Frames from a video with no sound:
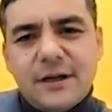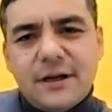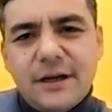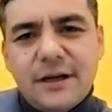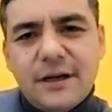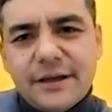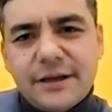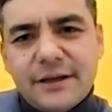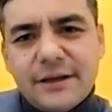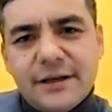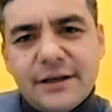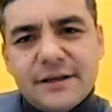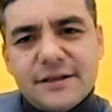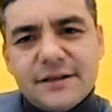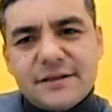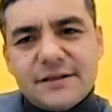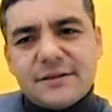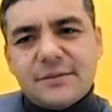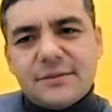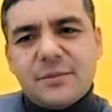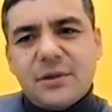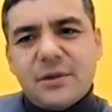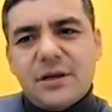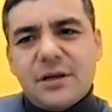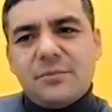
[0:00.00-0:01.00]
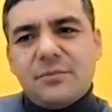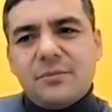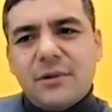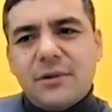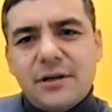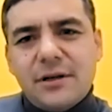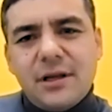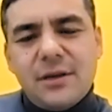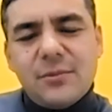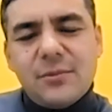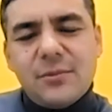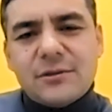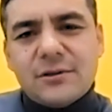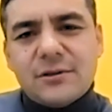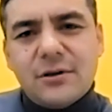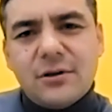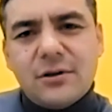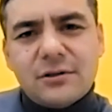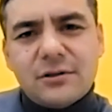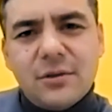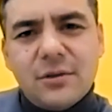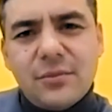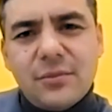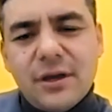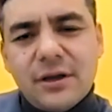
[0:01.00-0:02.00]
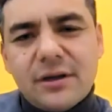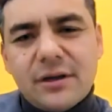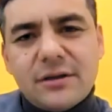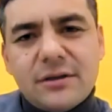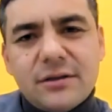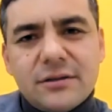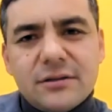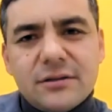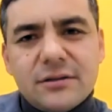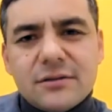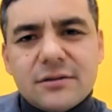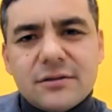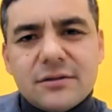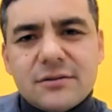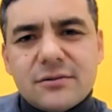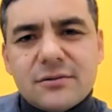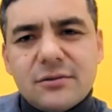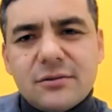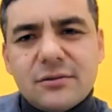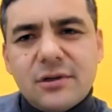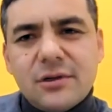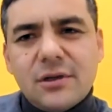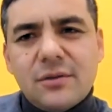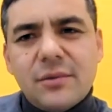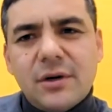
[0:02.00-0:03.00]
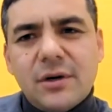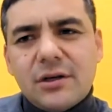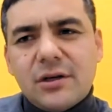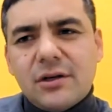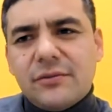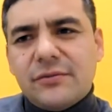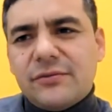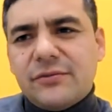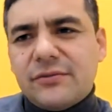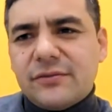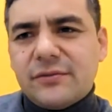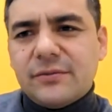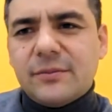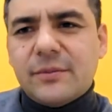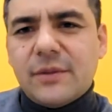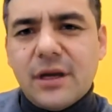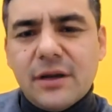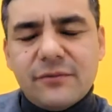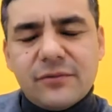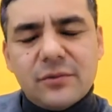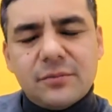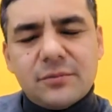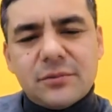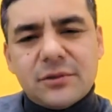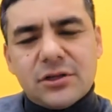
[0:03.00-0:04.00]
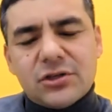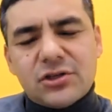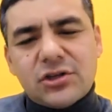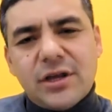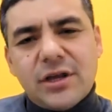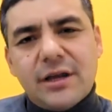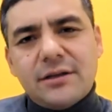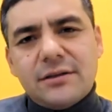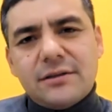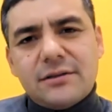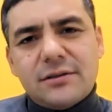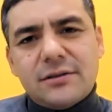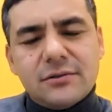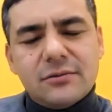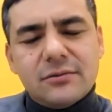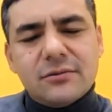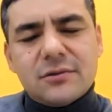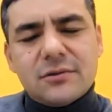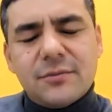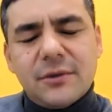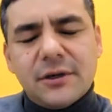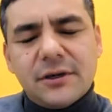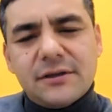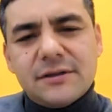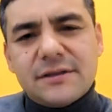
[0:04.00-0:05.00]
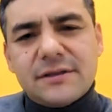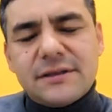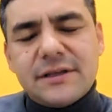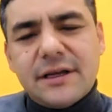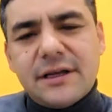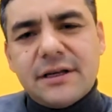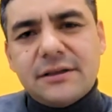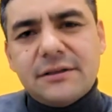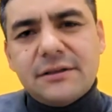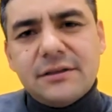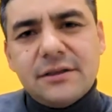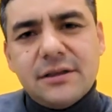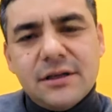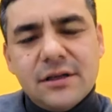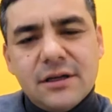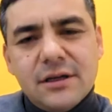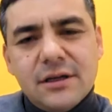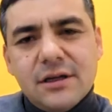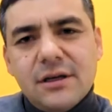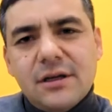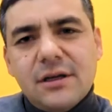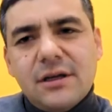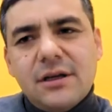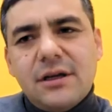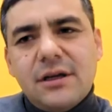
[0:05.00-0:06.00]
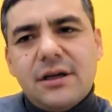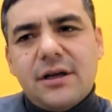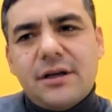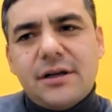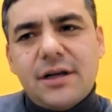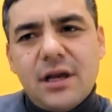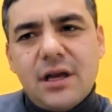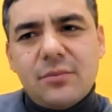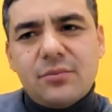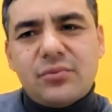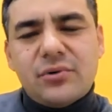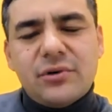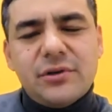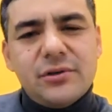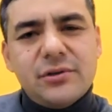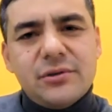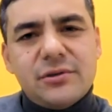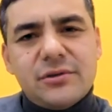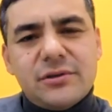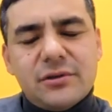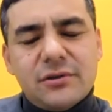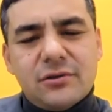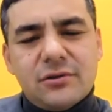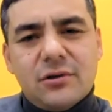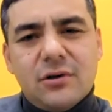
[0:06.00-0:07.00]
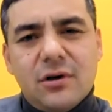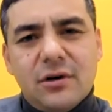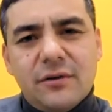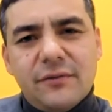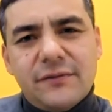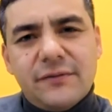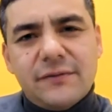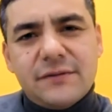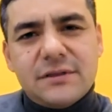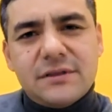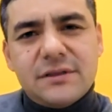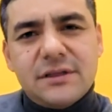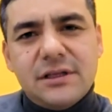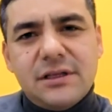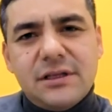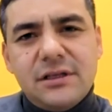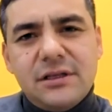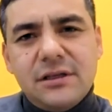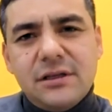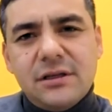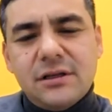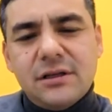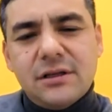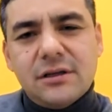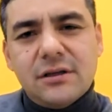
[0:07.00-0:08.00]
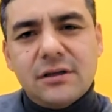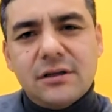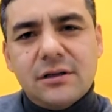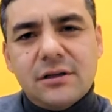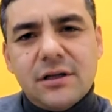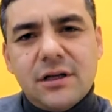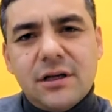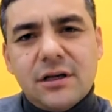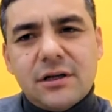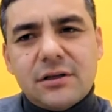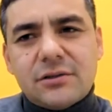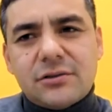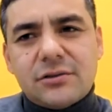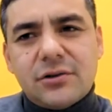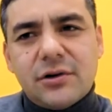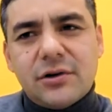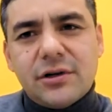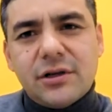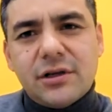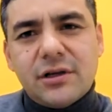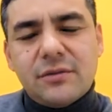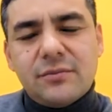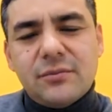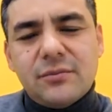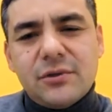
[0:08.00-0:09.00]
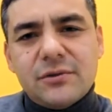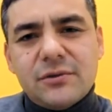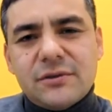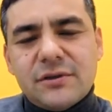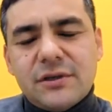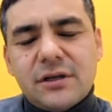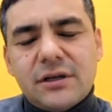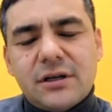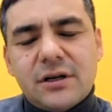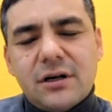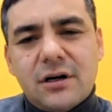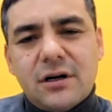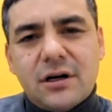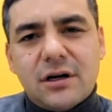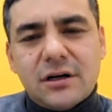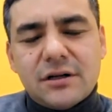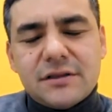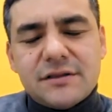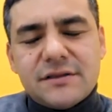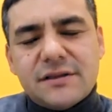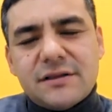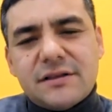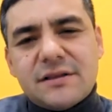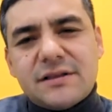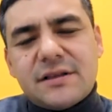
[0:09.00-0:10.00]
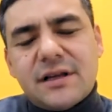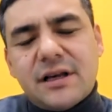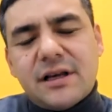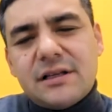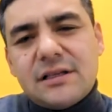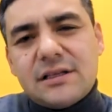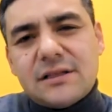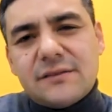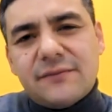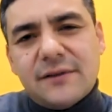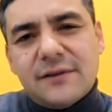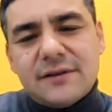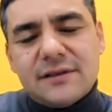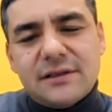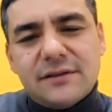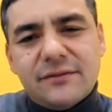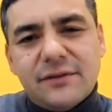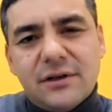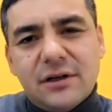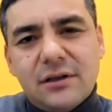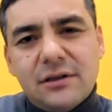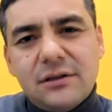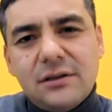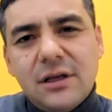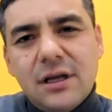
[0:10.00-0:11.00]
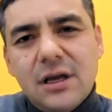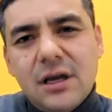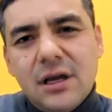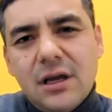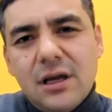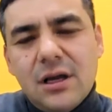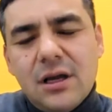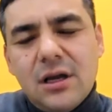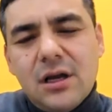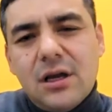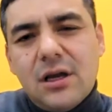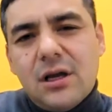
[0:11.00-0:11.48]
Hi, guys. My name is Otabek Suleimanov. I'm from Tashkent, Uzbekistan, and I am producer of Stihia Electronic Music Arts and Science Festival,